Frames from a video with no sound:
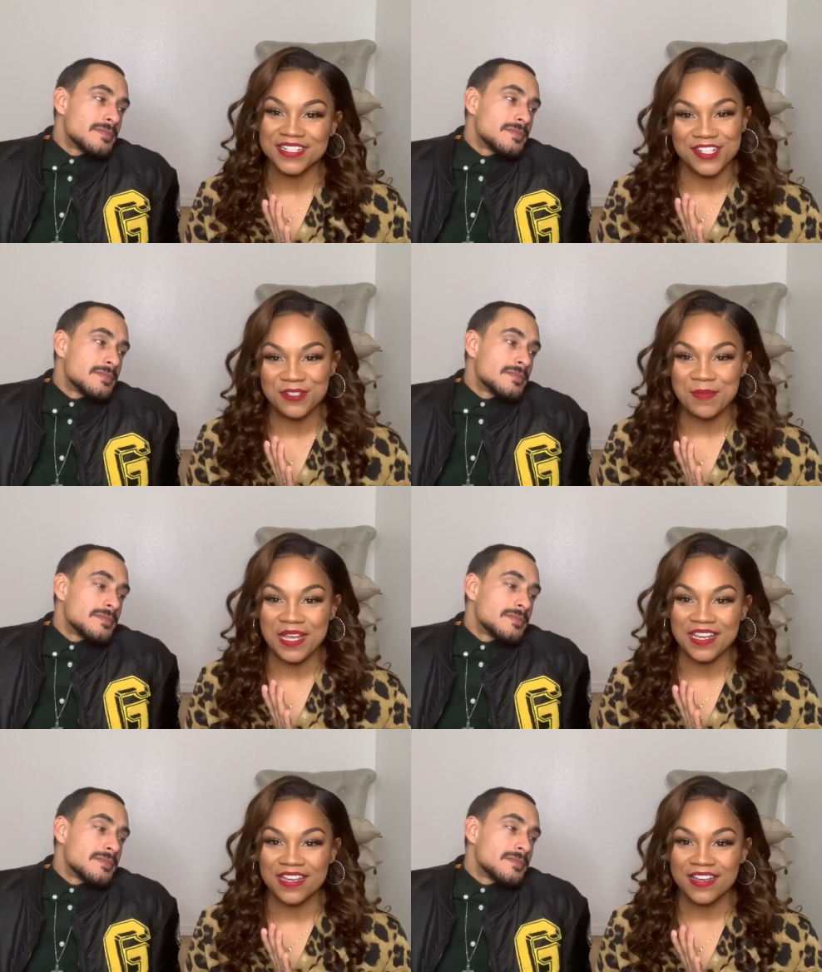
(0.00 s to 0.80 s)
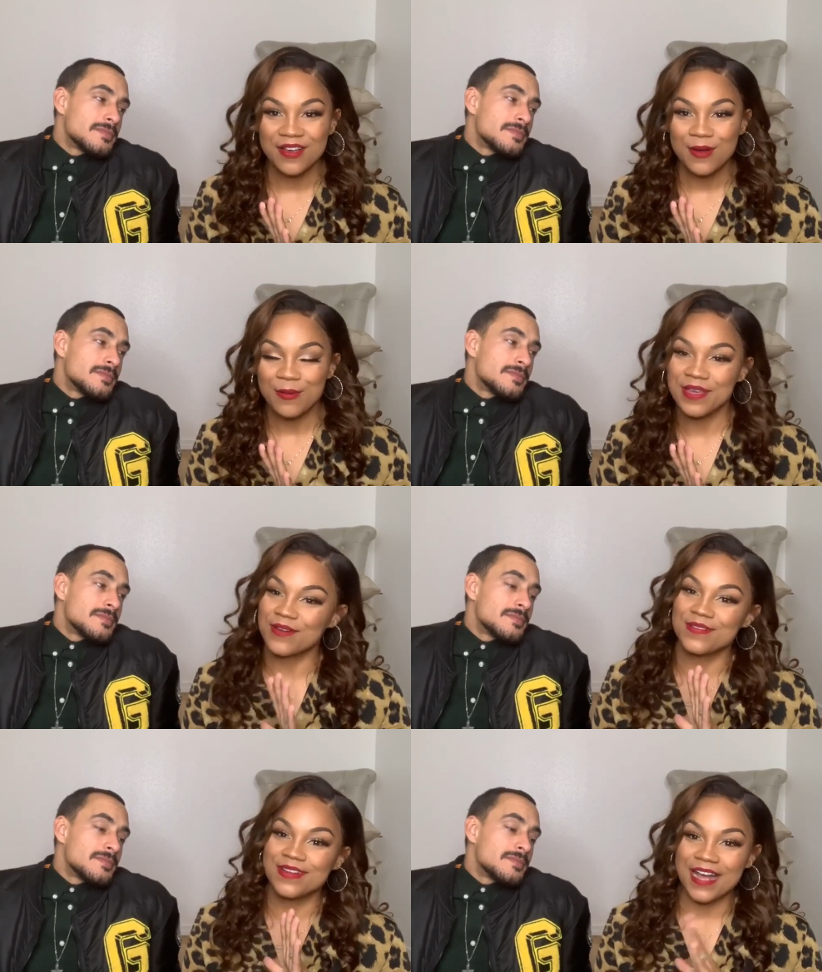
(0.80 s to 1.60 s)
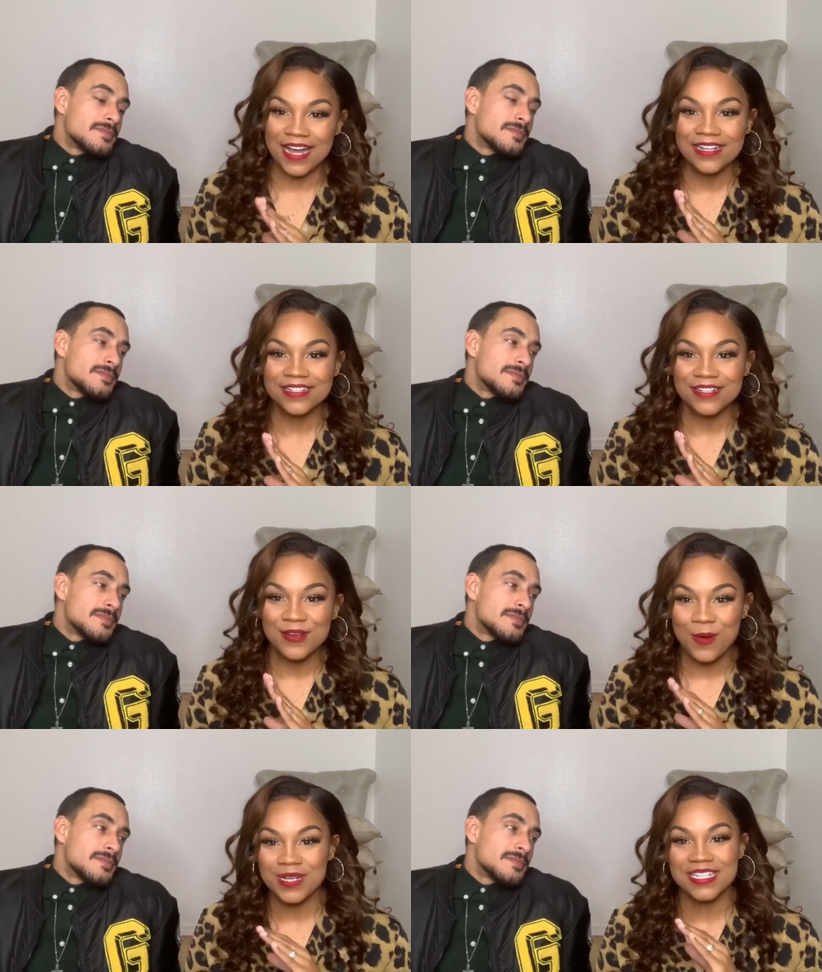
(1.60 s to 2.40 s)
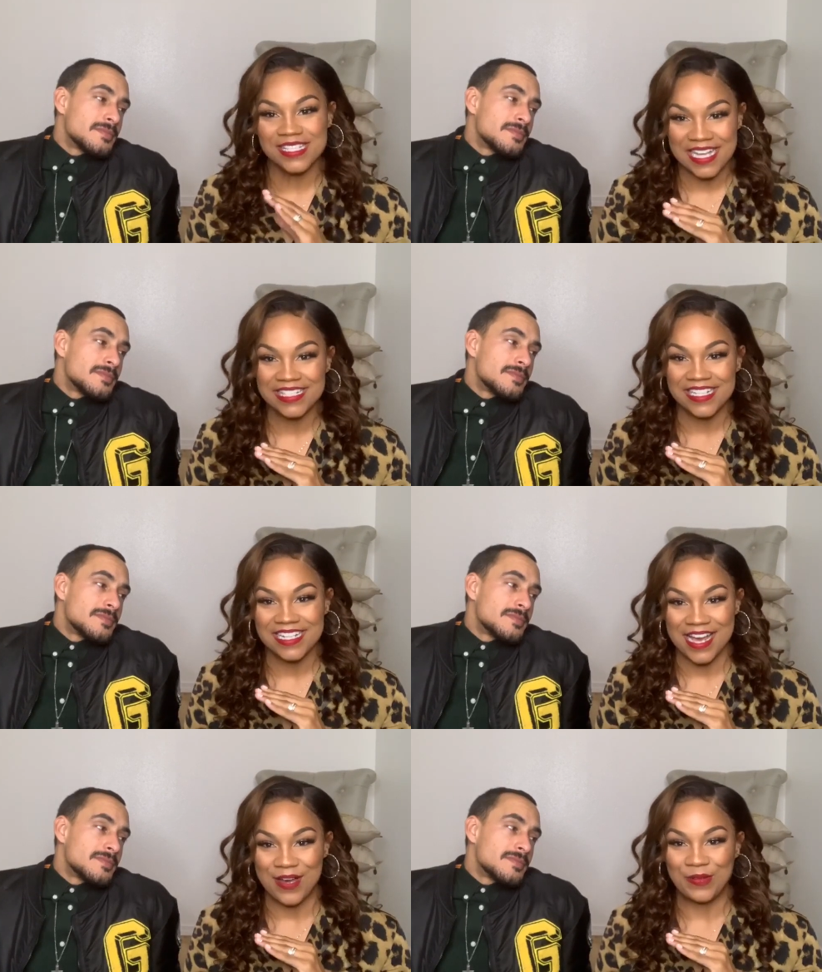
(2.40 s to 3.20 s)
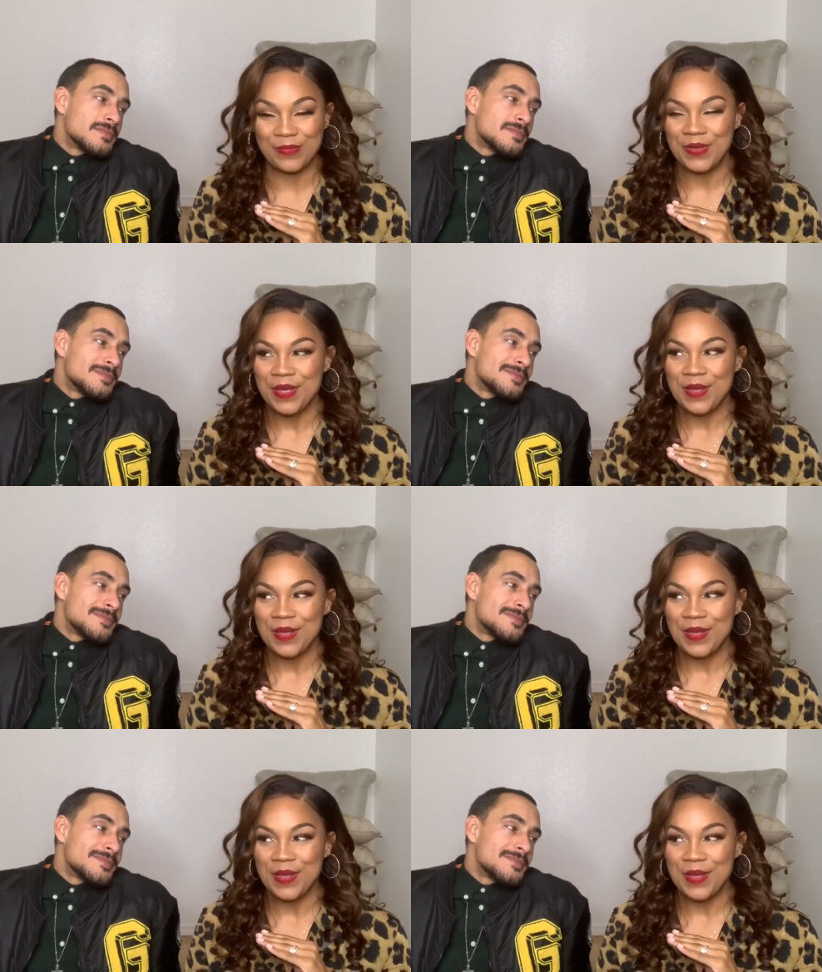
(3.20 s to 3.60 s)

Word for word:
Speaker 1: touch me. We are not going to sexy town.